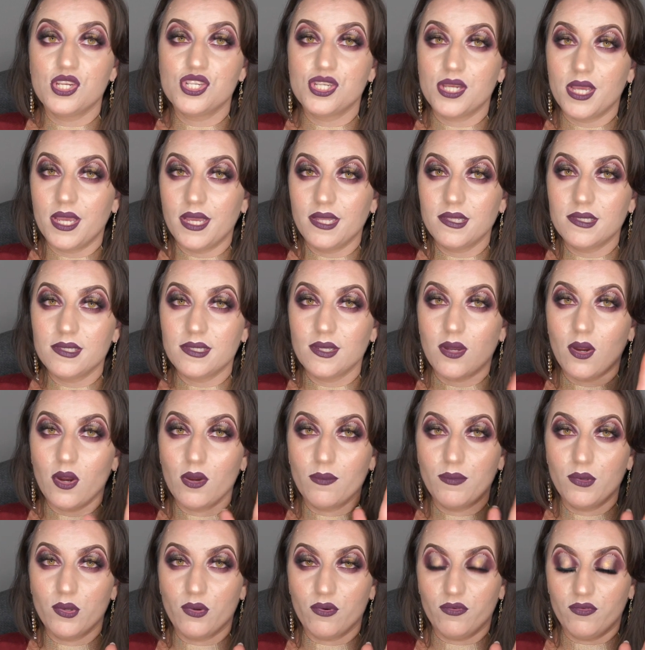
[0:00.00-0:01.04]
shades are
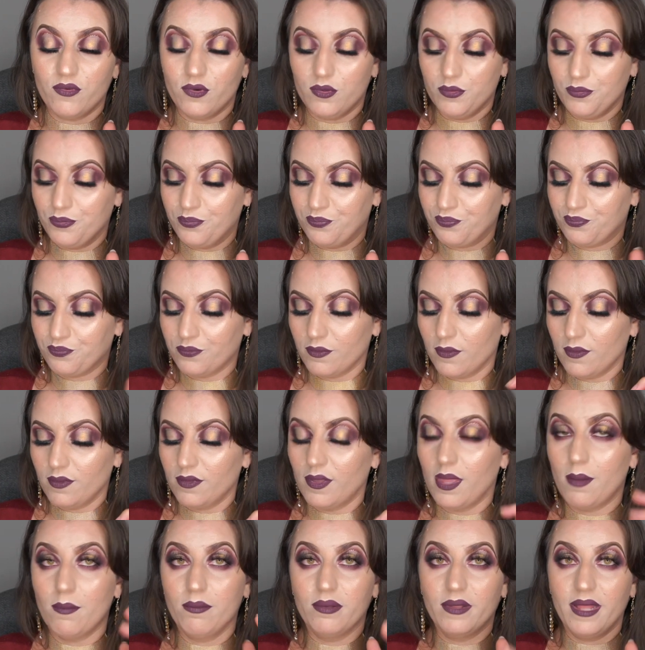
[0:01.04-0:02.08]
beautiful.
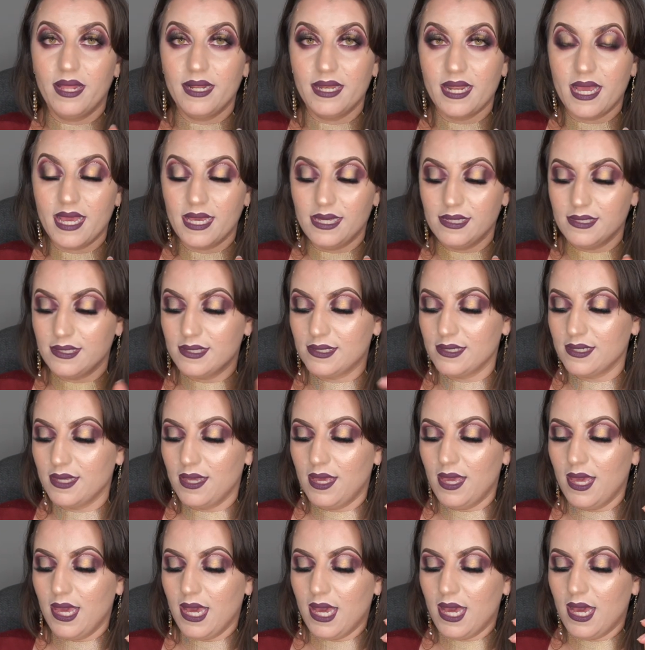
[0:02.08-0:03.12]
They blend nice.
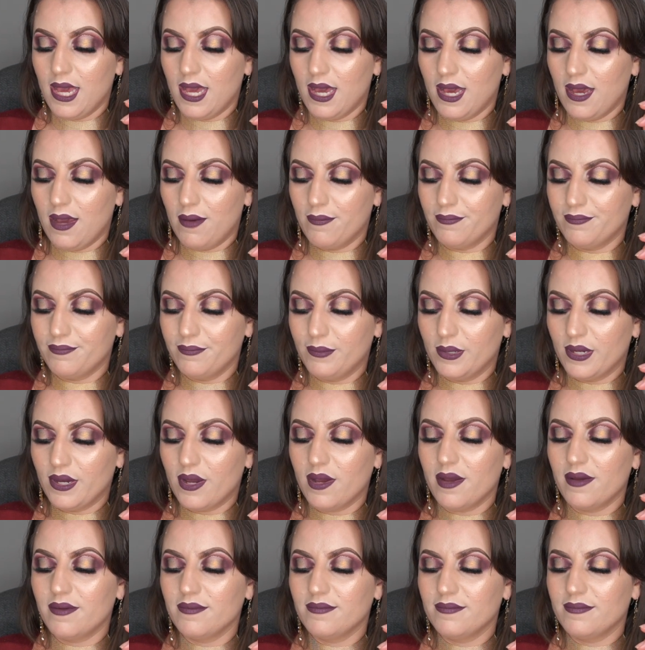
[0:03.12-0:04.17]
But
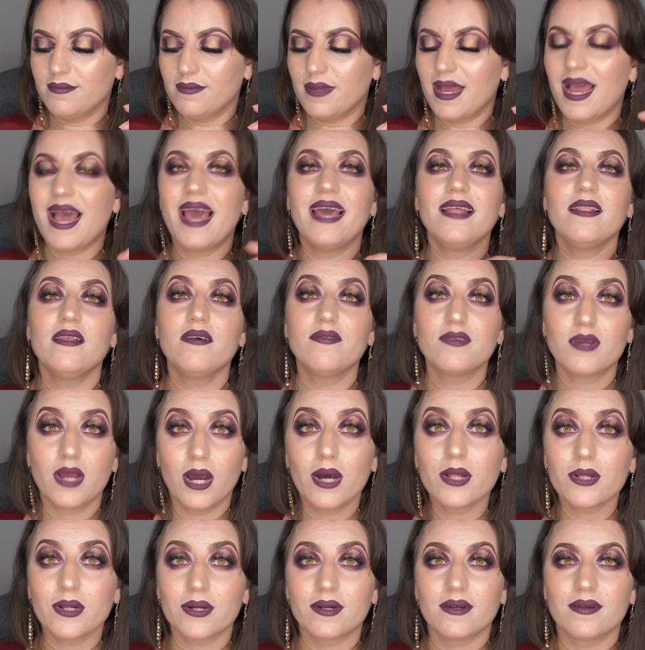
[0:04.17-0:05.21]
I love
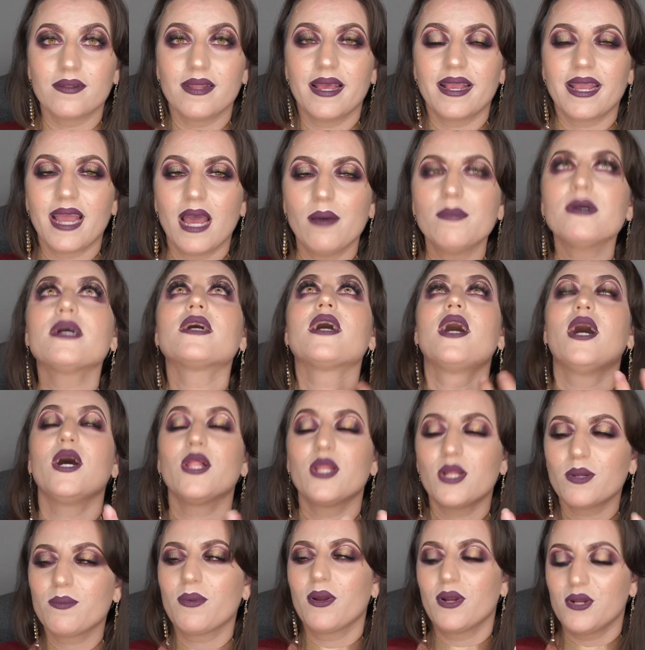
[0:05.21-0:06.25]
color. Like, I'm a
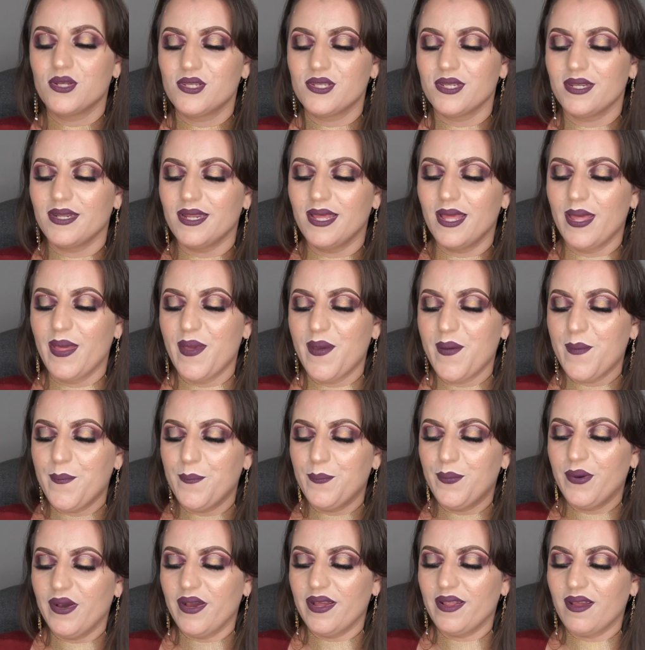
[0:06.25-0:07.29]
color person.
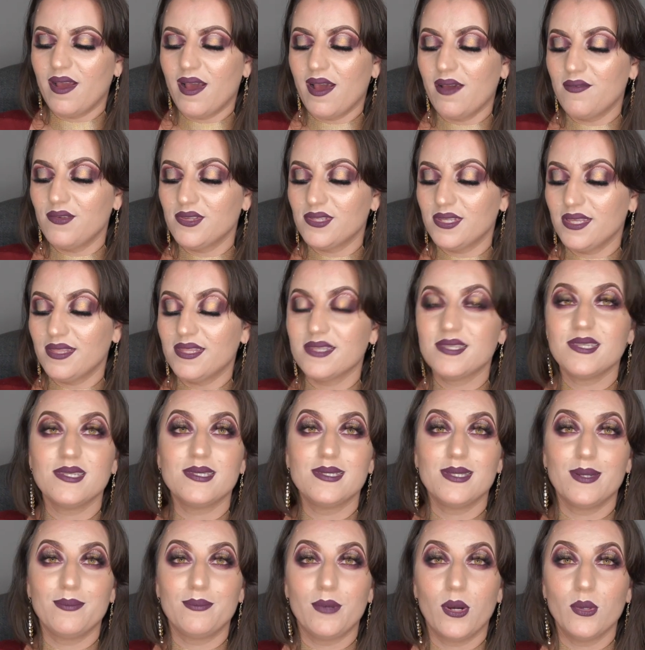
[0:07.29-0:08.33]
But obviously this is
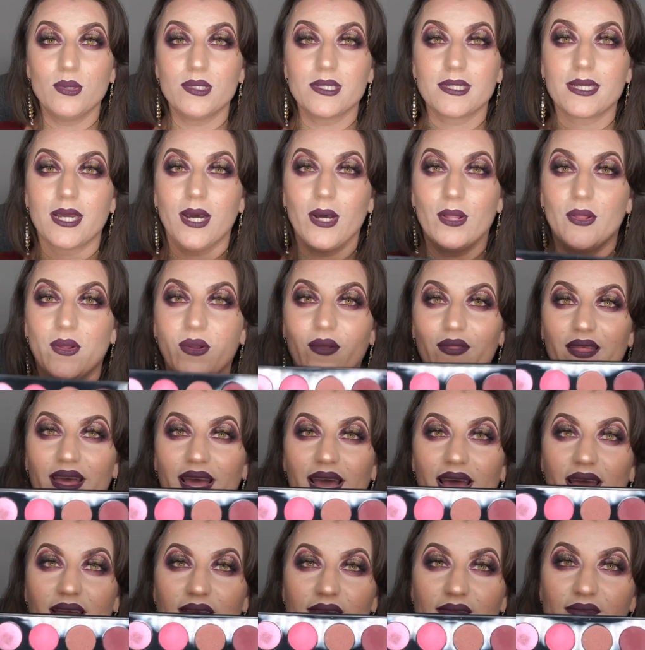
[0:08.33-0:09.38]
the most color that
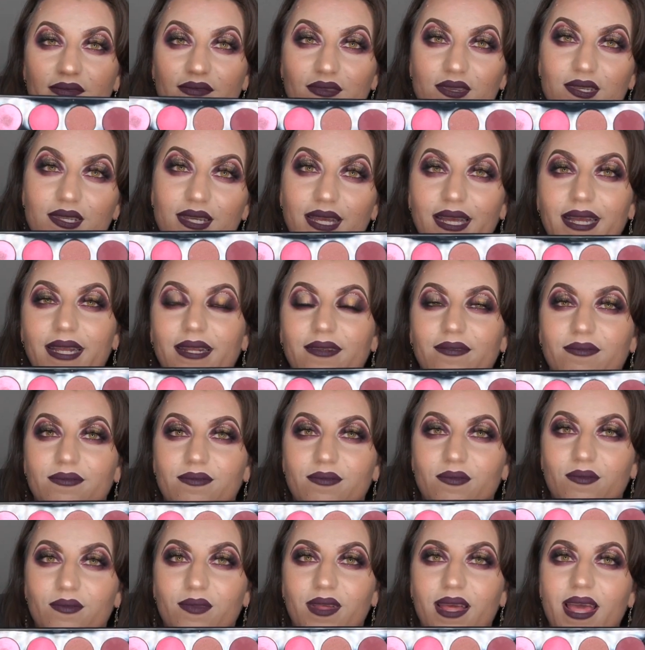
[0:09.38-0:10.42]
I've seen
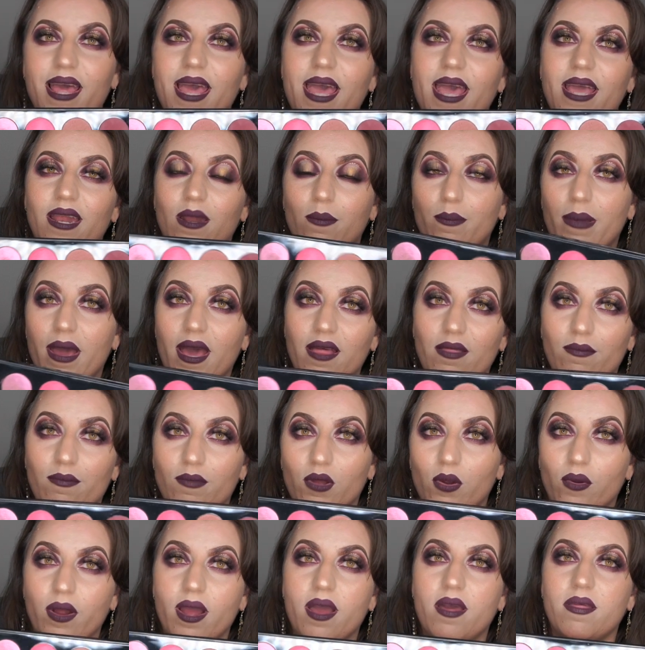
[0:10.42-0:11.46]
in a Pat
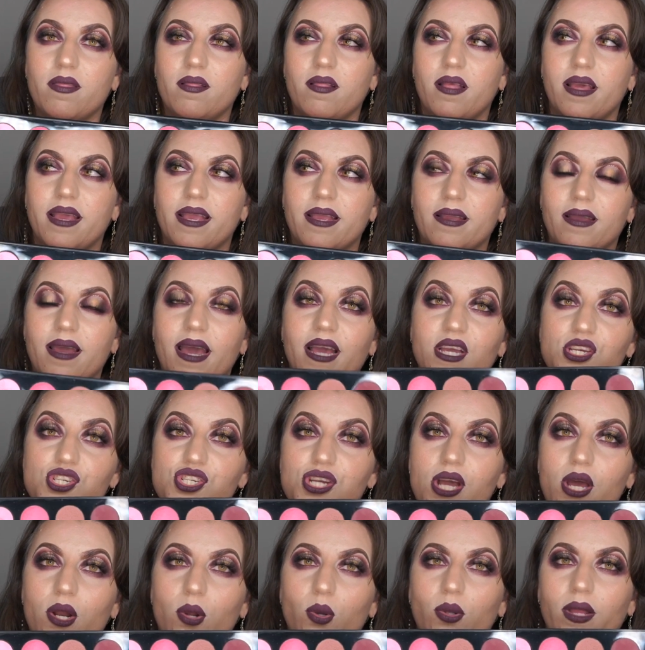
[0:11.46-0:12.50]
McGrath like
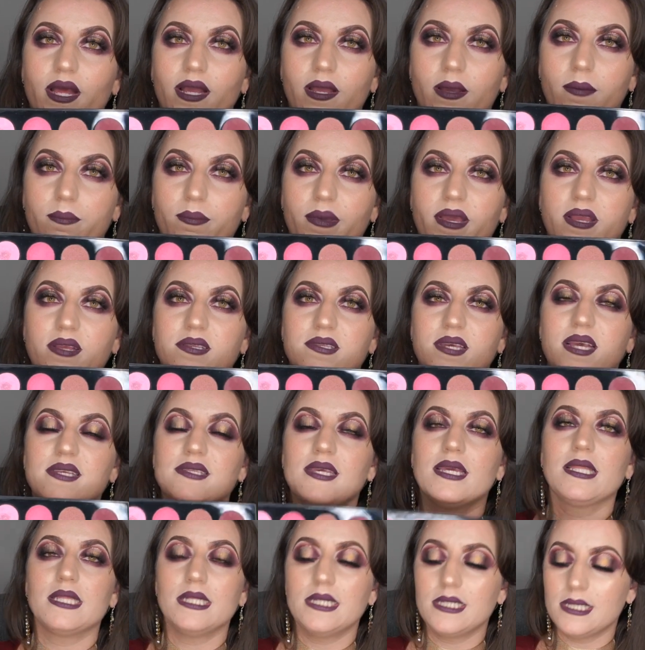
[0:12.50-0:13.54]
eyeshadow, like a big size
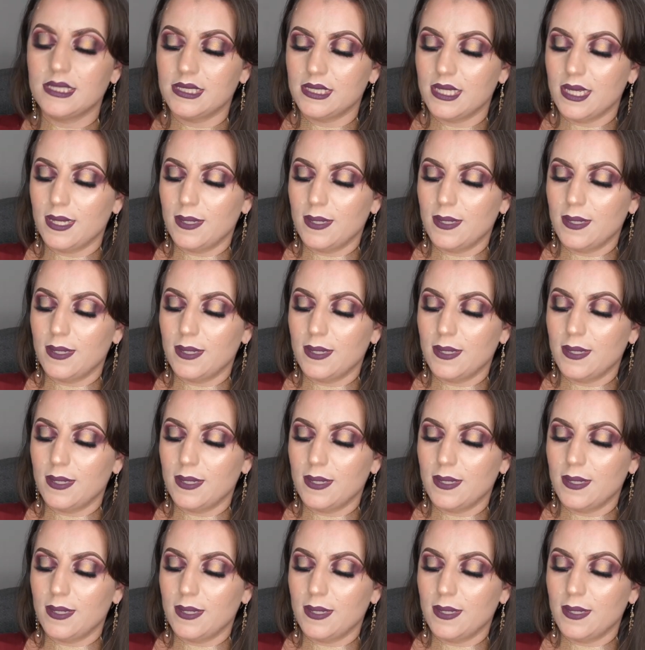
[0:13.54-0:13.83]
like this.